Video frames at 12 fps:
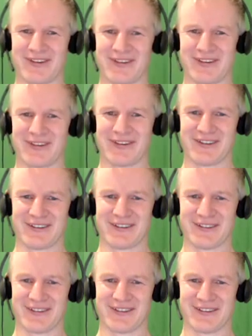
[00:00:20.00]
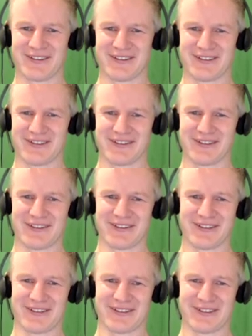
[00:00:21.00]

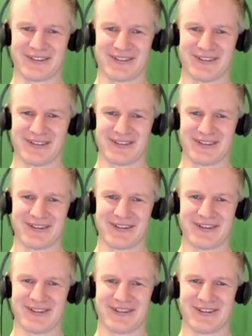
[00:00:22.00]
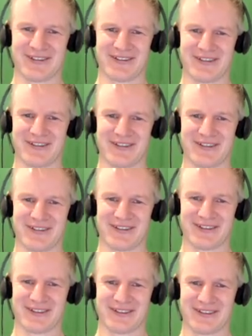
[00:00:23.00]

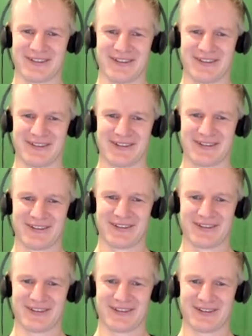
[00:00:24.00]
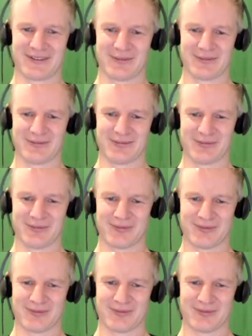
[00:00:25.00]
(not speaking)